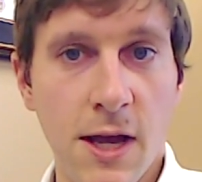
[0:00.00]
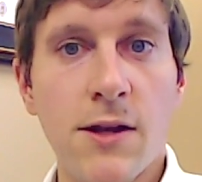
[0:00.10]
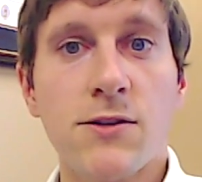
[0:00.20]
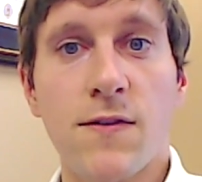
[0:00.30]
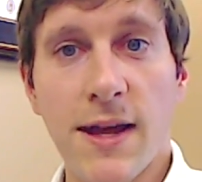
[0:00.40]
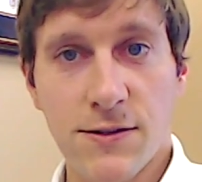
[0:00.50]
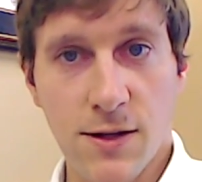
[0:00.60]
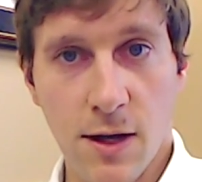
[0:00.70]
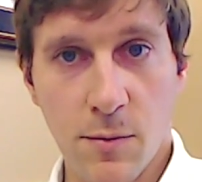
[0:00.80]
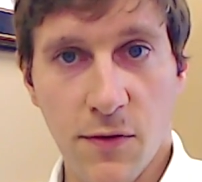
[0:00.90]
So that's
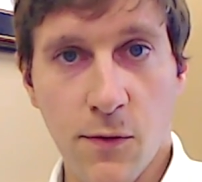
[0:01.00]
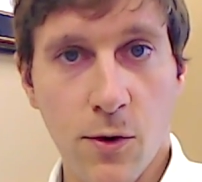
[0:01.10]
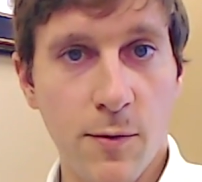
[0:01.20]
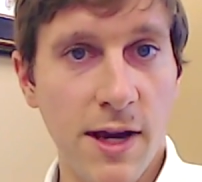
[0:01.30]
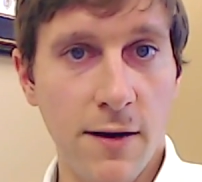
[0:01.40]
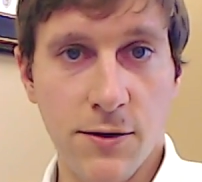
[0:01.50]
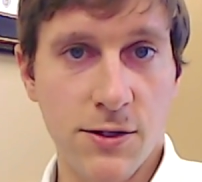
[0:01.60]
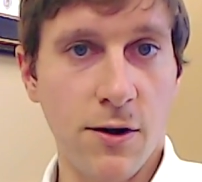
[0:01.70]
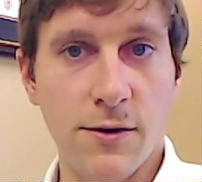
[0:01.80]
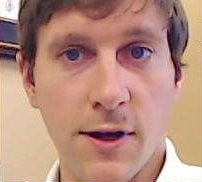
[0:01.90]
done before we ever
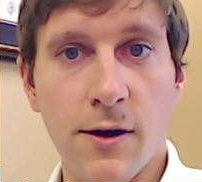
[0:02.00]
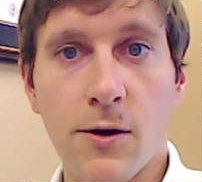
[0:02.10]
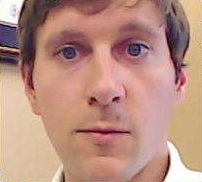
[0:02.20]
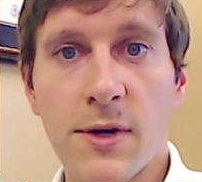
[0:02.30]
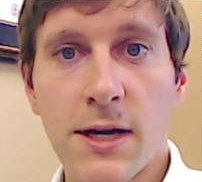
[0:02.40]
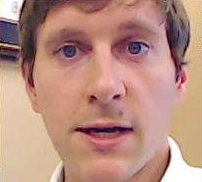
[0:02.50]
start the home.